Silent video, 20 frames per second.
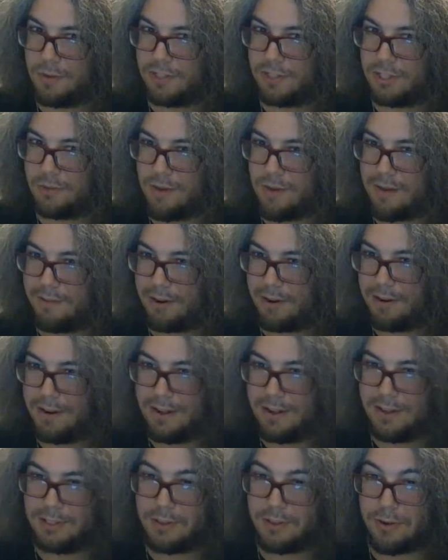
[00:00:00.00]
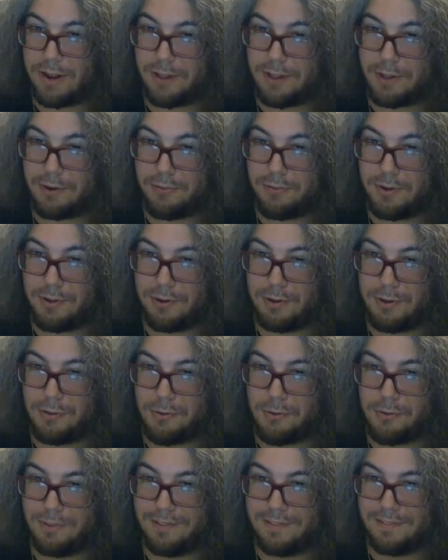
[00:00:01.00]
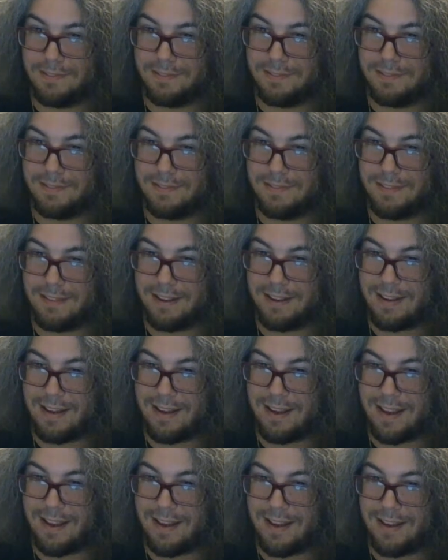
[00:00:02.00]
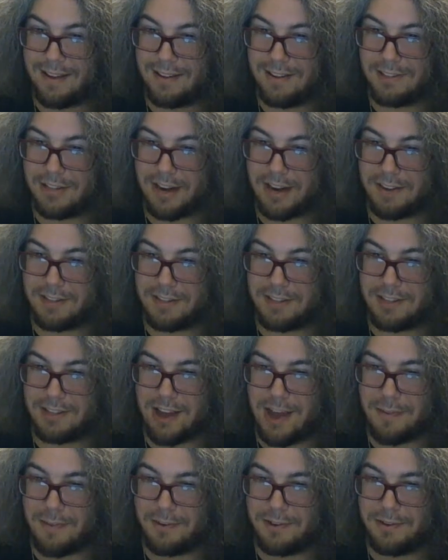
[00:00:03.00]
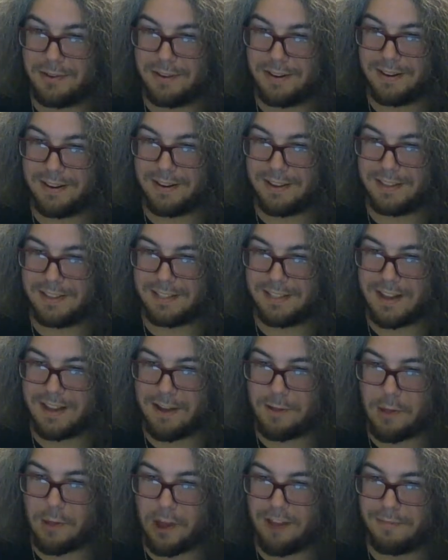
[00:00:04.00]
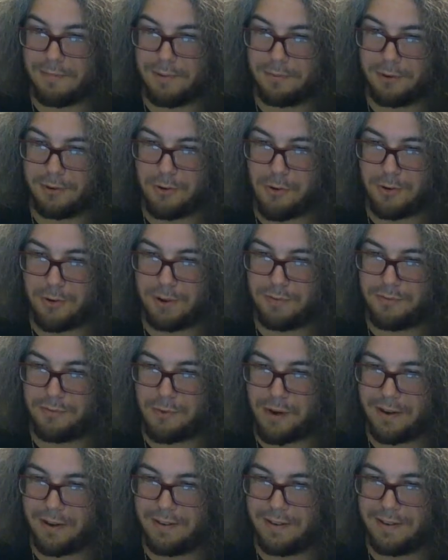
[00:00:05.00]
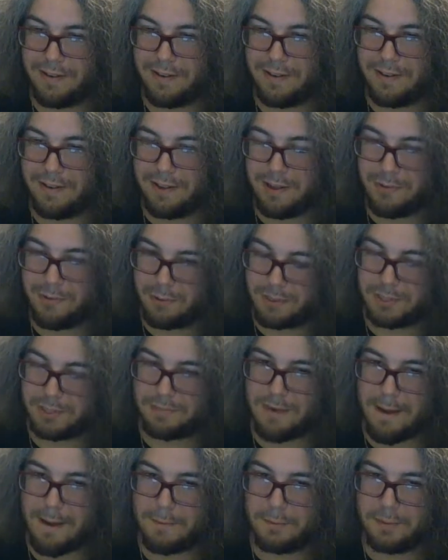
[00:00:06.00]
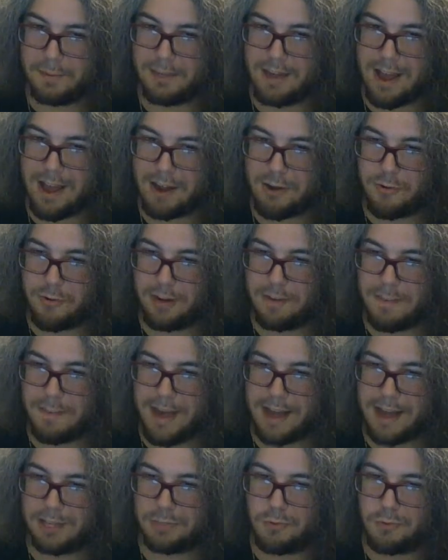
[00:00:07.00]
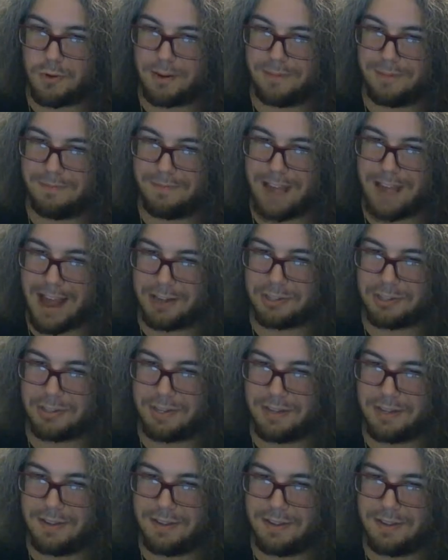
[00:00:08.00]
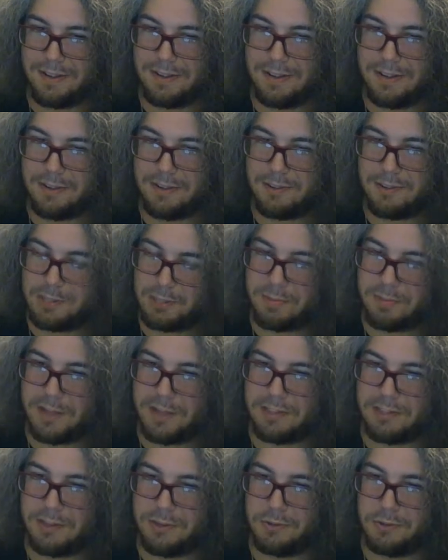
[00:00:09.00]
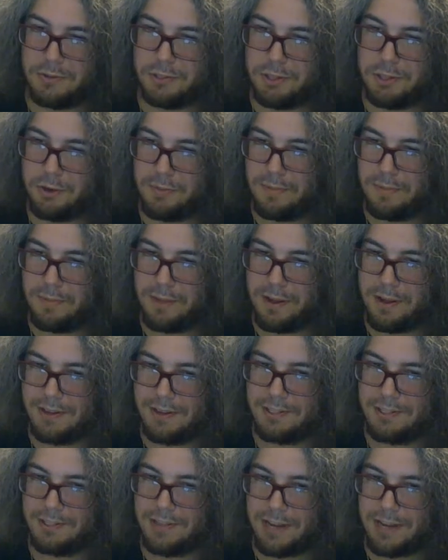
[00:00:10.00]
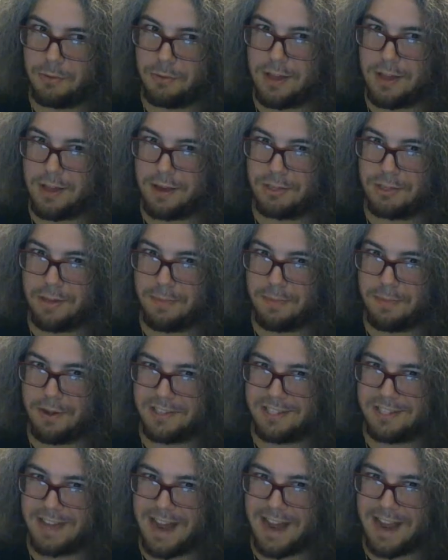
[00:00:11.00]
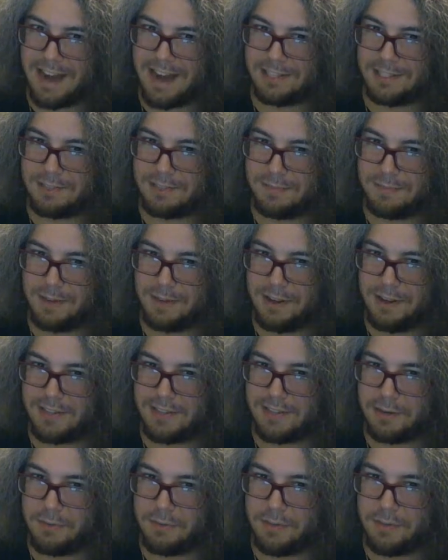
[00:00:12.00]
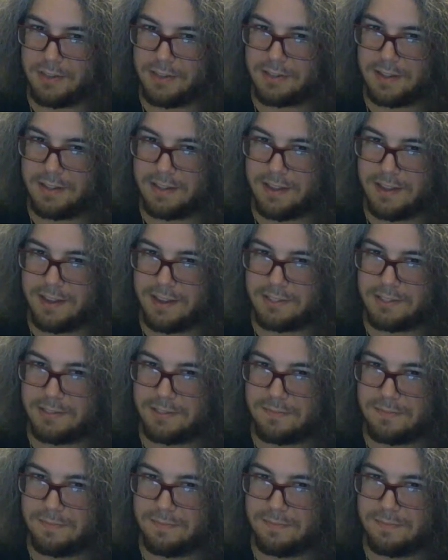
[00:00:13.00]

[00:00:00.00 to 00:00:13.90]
whatsoever. Don't I look real cool? Check out the timer. You can see how long I've been recording for, which is probably not going to match what actually displays on YouTube, because I do a lot of jump cuts and edits, because I do things like this,